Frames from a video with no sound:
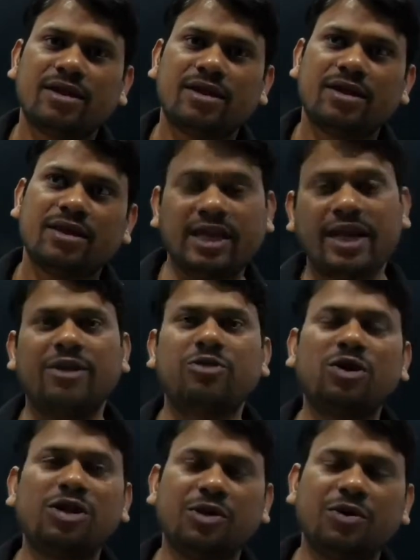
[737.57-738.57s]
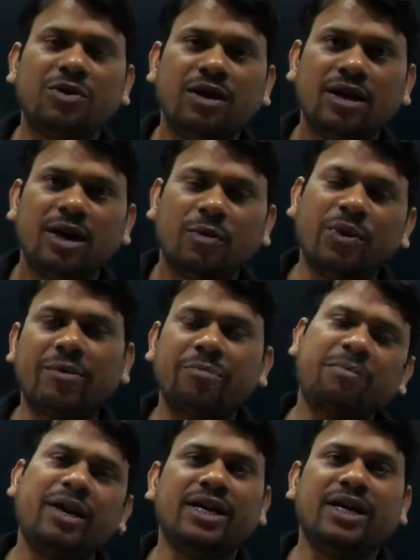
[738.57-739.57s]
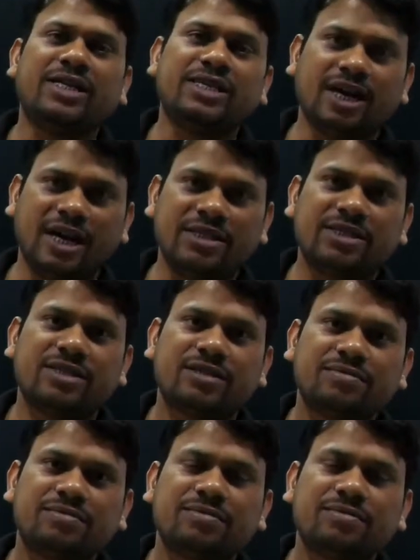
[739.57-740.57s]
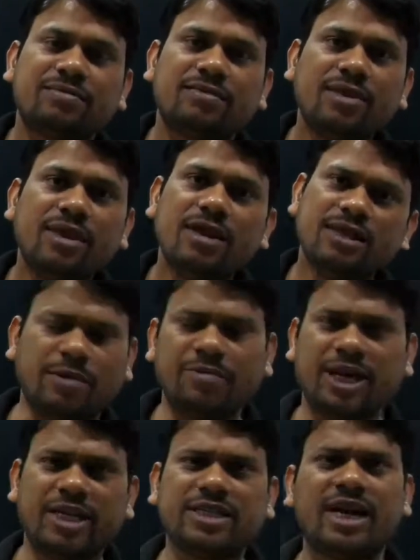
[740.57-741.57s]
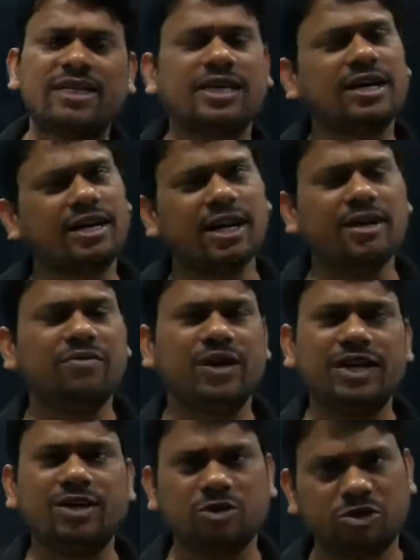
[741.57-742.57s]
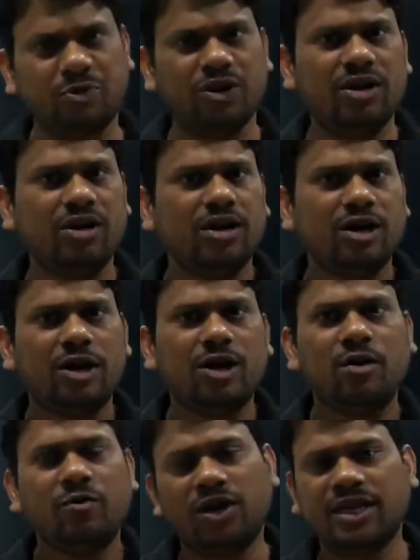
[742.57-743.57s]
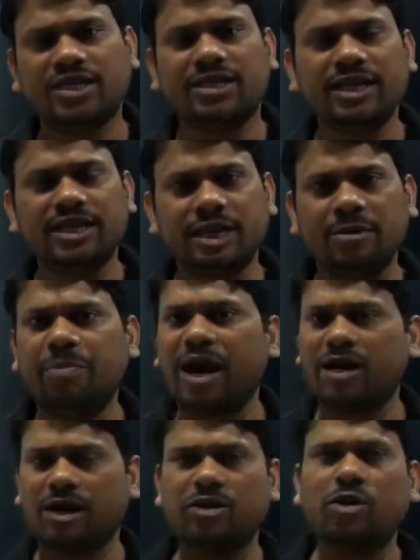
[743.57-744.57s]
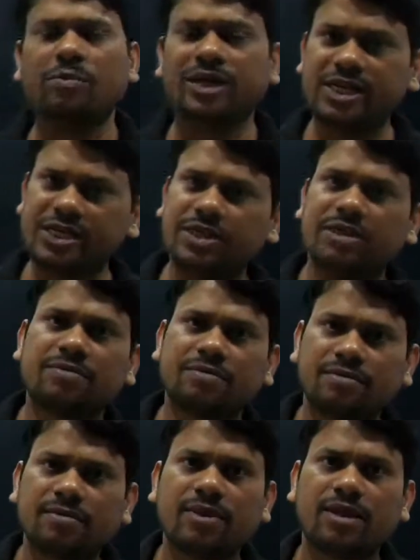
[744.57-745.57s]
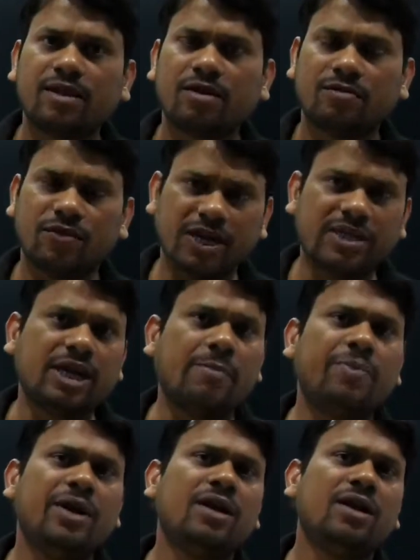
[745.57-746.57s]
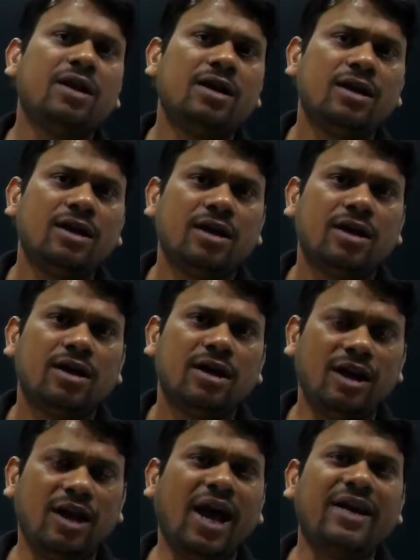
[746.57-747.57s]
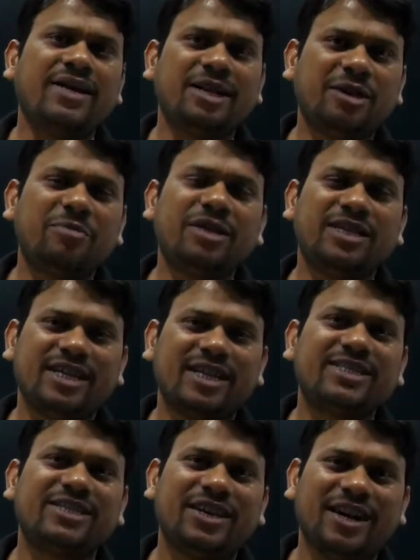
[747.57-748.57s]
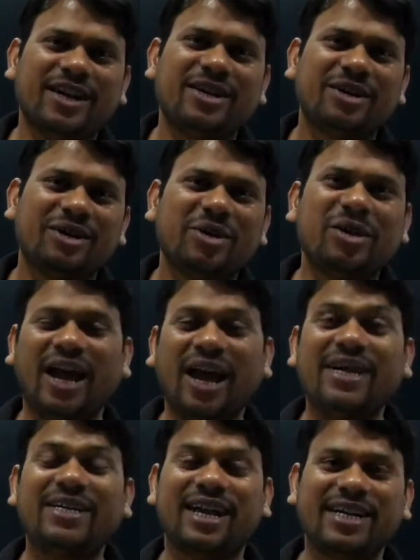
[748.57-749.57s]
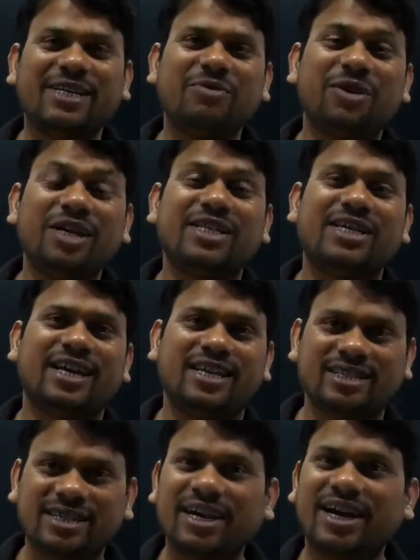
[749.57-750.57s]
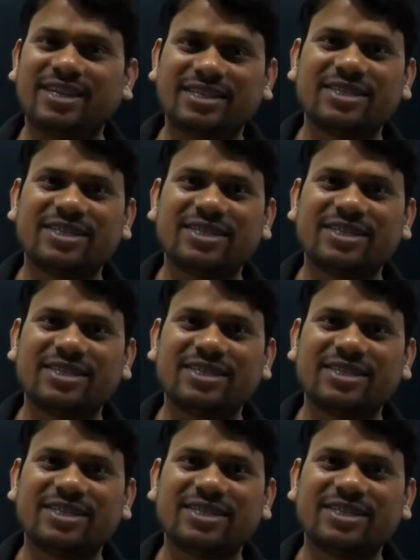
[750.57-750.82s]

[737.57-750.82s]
Then I told you, we have many SCRs. Some SCRs are really very useful for the series and parallel combination. For example, light emitting SCR or light activating SCRs.